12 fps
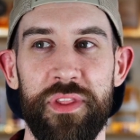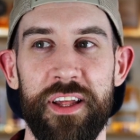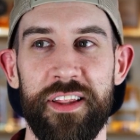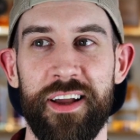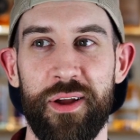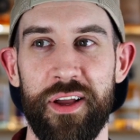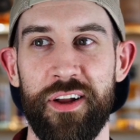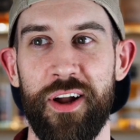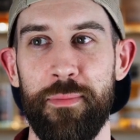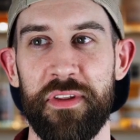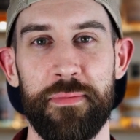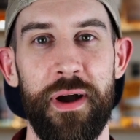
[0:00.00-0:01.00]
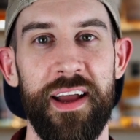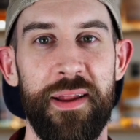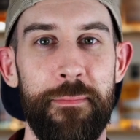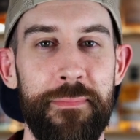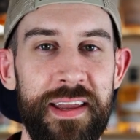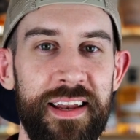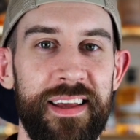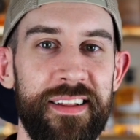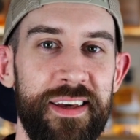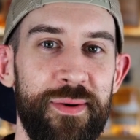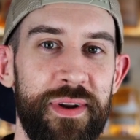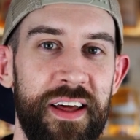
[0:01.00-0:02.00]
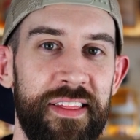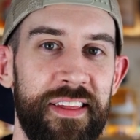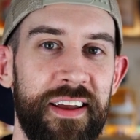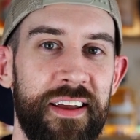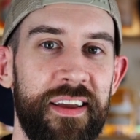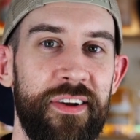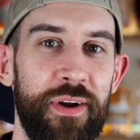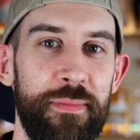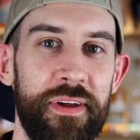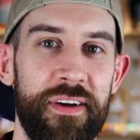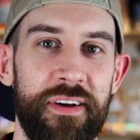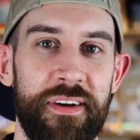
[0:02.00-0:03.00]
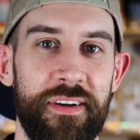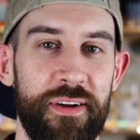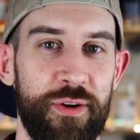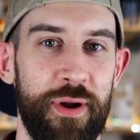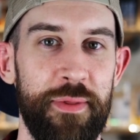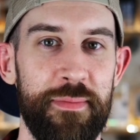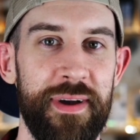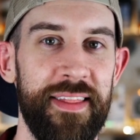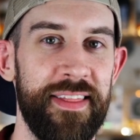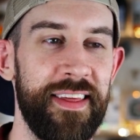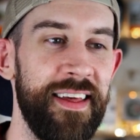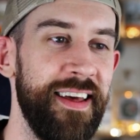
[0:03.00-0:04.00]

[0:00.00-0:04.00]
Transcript: it comes to mind immediately when I think creme de menthe.